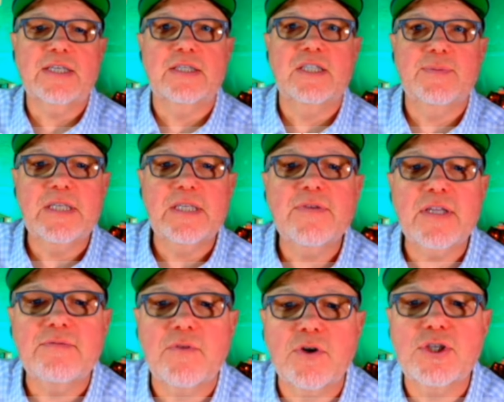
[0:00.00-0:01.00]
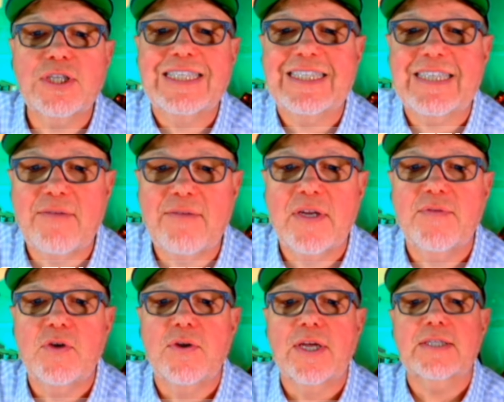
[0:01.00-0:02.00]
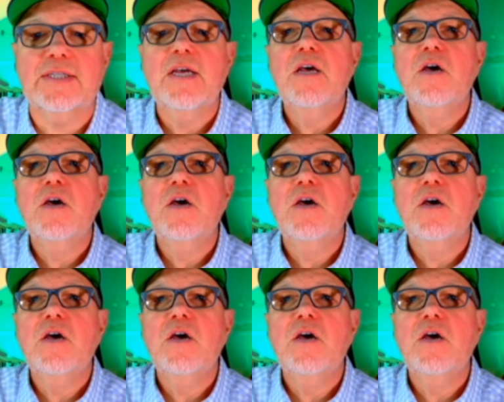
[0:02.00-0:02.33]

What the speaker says: and specifically version 7 of Unix,